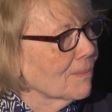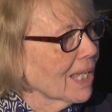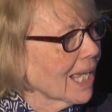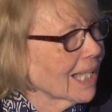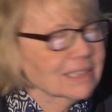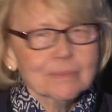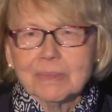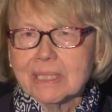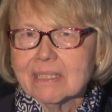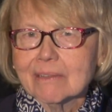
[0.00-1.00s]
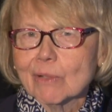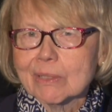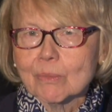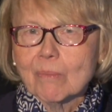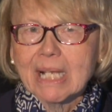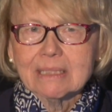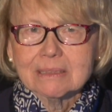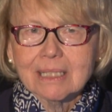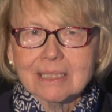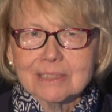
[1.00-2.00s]
asked me whether
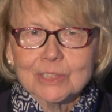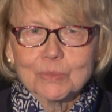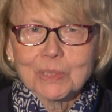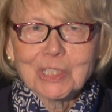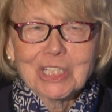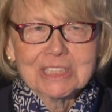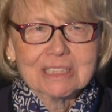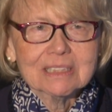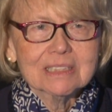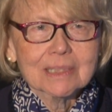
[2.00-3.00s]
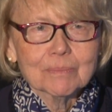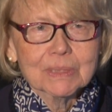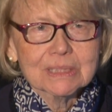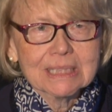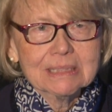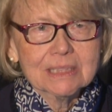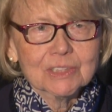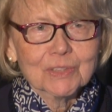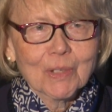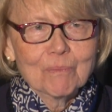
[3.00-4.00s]
mycotoxins were causing sick building
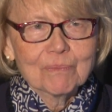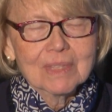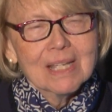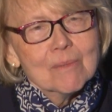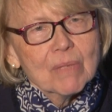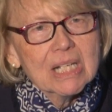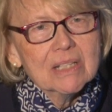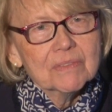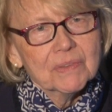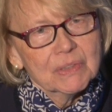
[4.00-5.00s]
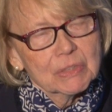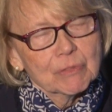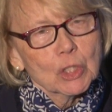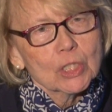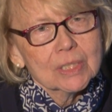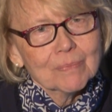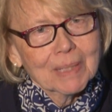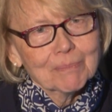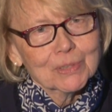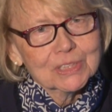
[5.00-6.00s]
syndrome. Many of you have heard my
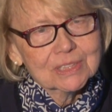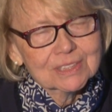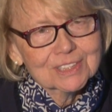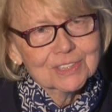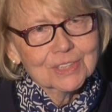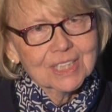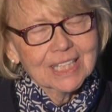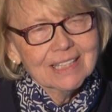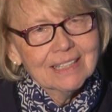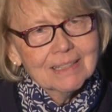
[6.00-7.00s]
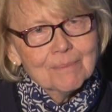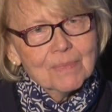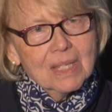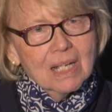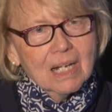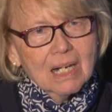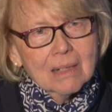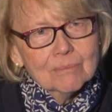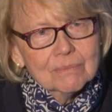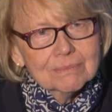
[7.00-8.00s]
personal story.
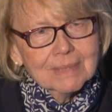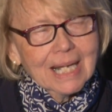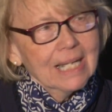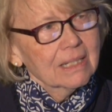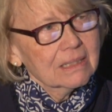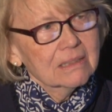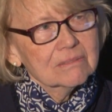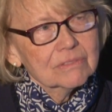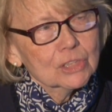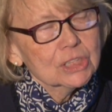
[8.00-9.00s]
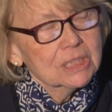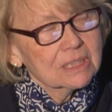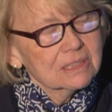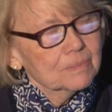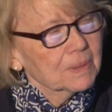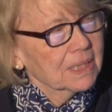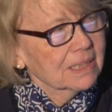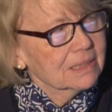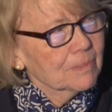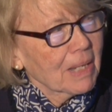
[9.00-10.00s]
I had a conversion
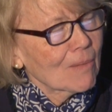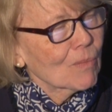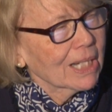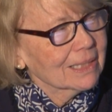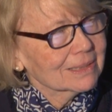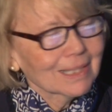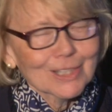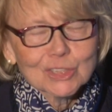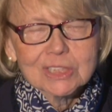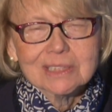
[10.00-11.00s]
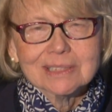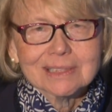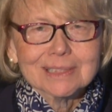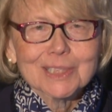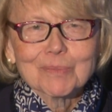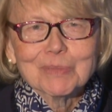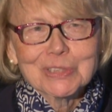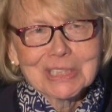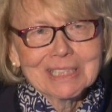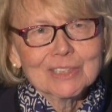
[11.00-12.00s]
experience about mycotoxins and sick
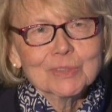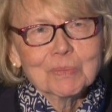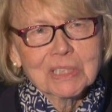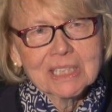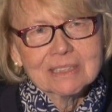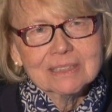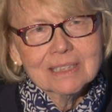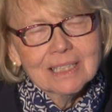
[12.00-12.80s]
building experience,